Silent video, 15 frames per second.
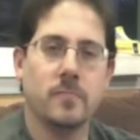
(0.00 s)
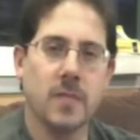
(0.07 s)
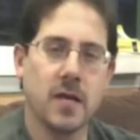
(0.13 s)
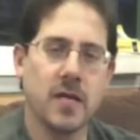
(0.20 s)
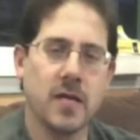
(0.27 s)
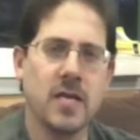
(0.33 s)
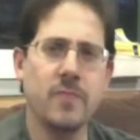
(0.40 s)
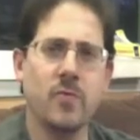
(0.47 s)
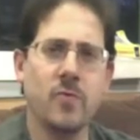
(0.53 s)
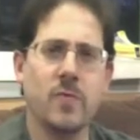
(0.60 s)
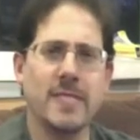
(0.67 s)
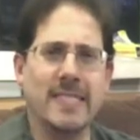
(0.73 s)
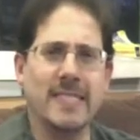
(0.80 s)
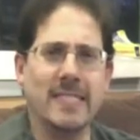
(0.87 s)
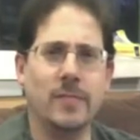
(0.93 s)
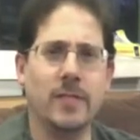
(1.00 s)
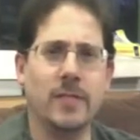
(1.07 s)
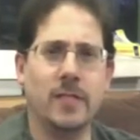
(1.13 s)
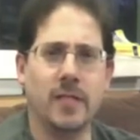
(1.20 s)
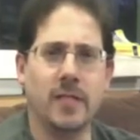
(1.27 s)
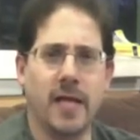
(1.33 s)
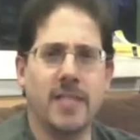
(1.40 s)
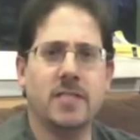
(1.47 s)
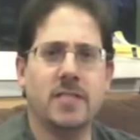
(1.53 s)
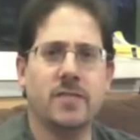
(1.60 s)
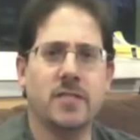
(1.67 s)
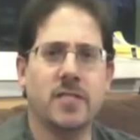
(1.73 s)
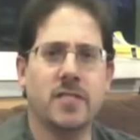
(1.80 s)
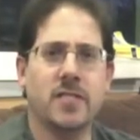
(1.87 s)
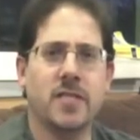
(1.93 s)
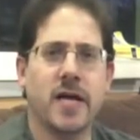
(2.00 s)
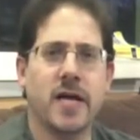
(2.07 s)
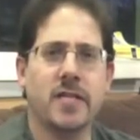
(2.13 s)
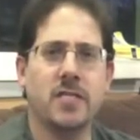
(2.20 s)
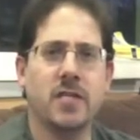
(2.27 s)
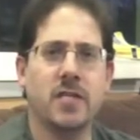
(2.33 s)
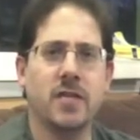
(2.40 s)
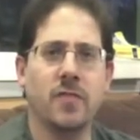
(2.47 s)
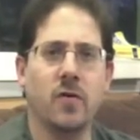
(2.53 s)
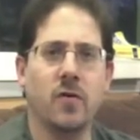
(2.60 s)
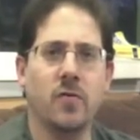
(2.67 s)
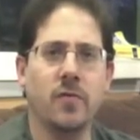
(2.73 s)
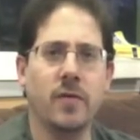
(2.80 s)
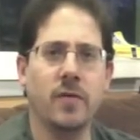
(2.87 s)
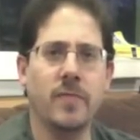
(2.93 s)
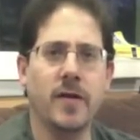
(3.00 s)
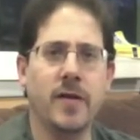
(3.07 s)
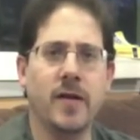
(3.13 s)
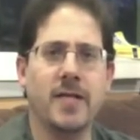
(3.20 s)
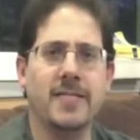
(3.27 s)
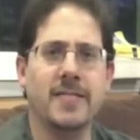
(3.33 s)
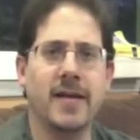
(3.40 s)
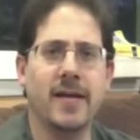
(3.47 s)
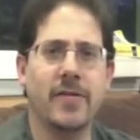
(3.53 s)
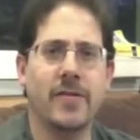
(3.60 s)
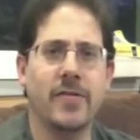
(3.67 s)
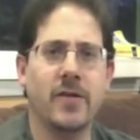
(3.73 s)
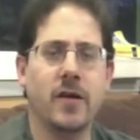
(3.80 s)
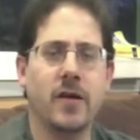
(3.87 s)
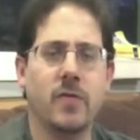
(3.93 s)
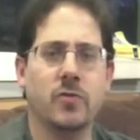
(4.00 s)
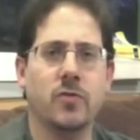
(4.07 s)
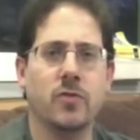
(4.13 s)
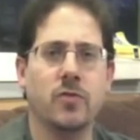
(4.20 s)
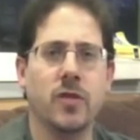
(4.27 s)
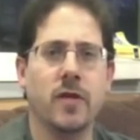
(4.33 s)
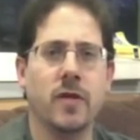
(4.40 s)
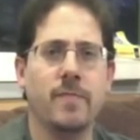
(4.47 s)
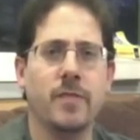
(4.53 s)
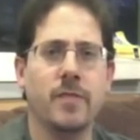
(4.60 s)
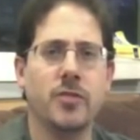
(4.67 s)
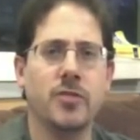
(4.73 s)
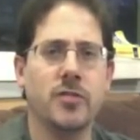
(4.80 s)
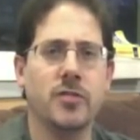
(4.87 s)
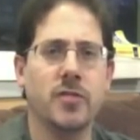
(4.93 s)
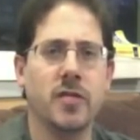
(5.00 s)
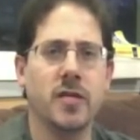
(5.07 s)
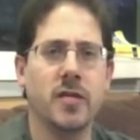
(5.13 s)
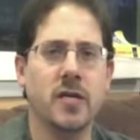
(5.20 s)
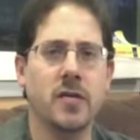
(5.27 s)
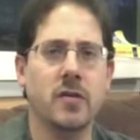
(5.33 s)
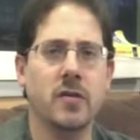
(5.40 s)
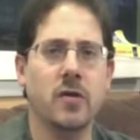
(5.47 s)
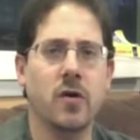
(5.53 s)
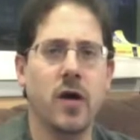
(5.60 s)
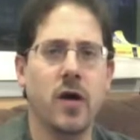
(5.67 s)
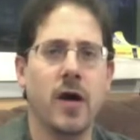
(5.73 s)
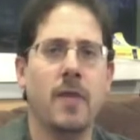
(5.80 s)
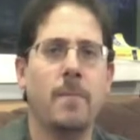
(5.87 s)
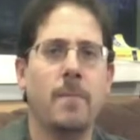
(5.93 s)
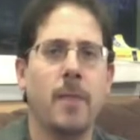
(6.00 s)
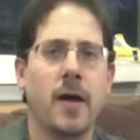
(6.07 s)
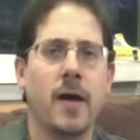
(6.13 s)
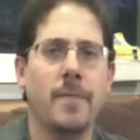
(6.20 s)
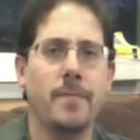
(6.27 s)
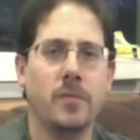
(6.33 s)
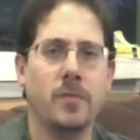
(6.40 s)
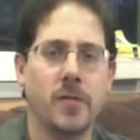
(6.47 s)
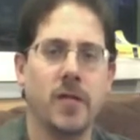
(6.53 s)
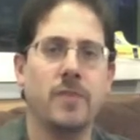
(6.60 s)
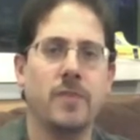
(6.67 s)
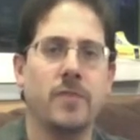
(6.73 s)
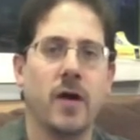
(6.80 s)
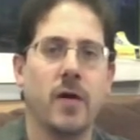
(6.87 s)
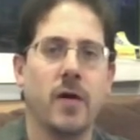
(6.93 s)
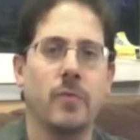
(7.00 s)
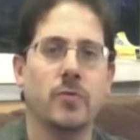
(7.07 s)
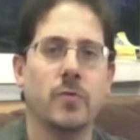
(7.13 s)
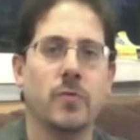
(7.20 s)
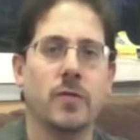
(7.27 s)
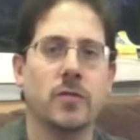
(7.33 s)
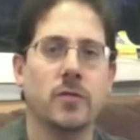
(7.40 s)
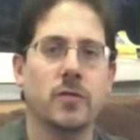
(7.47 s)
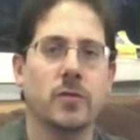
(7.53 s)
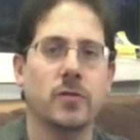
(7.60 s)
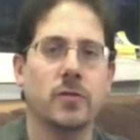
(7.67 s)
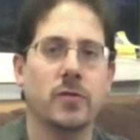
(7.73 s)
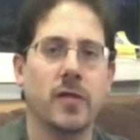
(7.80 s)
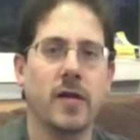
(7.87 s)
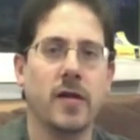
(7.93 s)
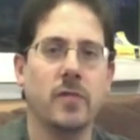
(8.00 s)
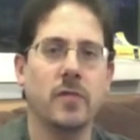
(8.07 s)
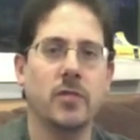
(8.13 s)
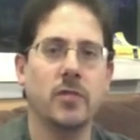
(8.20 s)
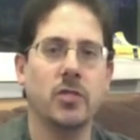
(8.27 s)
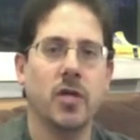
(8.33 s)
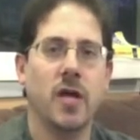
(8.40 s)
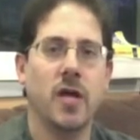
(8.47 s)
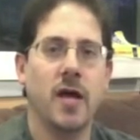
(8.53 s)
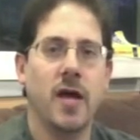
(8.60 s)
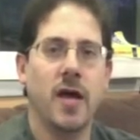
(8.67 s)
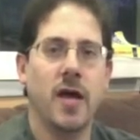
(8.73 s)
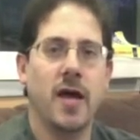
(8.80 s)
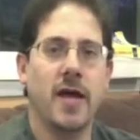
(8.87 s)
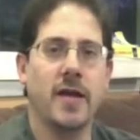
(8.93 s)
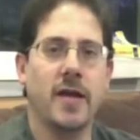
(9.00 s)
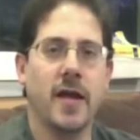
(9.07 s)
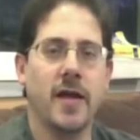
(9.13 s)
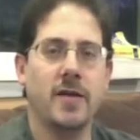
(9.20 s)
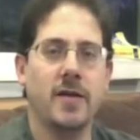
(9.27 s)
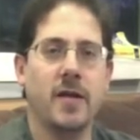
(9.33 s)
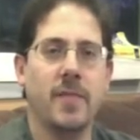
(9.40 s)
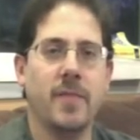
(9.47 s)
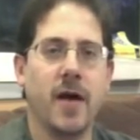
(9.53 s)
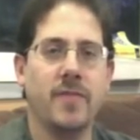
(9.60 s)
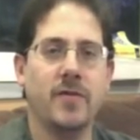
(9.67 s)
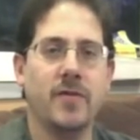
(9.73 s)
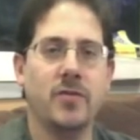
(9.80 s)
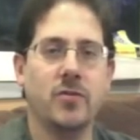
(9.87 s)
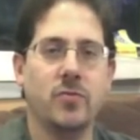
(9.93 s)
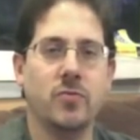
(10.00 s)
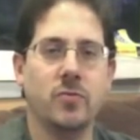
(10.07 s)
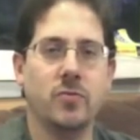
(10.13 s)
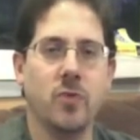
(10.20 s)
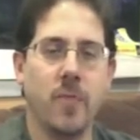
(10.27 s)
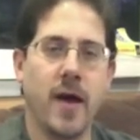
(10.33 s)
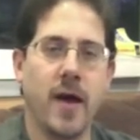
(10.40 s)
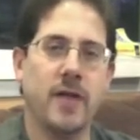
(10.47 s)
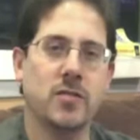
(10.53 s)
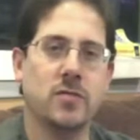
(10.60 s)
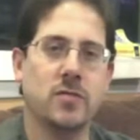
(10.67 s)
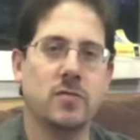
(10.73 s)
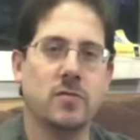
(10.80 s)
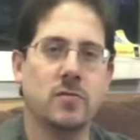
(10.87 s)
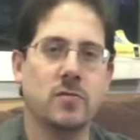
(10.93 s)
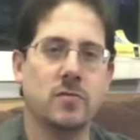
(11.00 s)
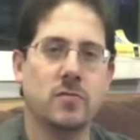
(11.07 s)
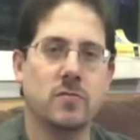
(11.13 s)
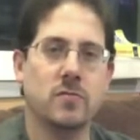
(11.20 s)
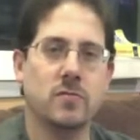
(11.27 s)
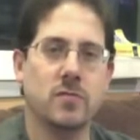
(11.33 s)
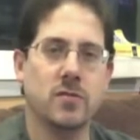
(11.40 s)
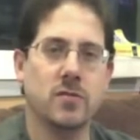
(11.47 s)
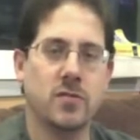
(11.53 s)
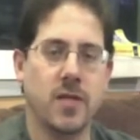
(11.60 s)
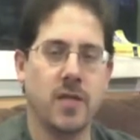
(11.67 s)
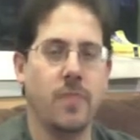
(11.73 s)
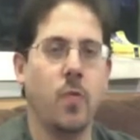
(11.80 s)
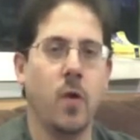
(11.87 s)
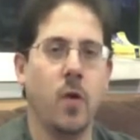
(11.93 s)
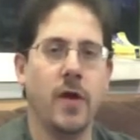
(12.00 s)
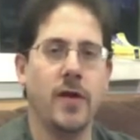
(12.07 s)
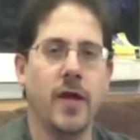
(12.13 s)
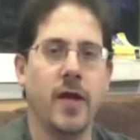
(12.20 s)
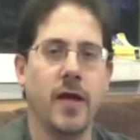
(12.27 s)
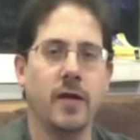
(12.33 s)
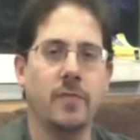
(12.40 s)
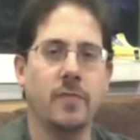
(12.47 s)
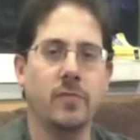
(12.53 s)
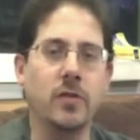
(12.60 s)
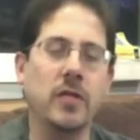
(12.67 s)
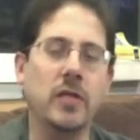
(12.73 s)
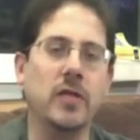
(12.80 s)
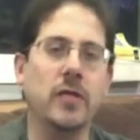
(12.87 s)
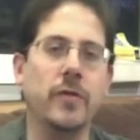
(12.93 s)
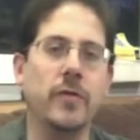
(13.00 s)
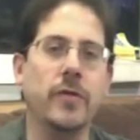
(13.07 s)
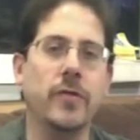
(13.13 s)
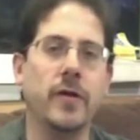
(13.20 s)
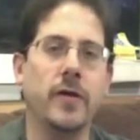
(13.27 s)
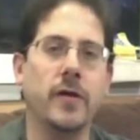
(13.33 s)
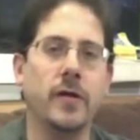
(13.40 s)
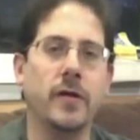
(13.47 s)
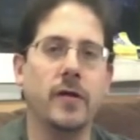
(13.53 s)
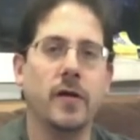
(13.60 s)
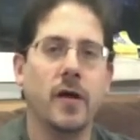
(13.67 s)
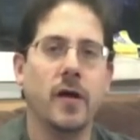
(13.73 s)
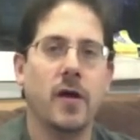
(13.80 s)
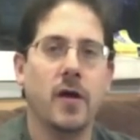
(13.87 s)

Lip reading: Hebrew was a little bit less of a success, if only because I think I was overly ambitious in my plan for how I was going to learn the language. And I ended up having to go back to step one and completely rethink it.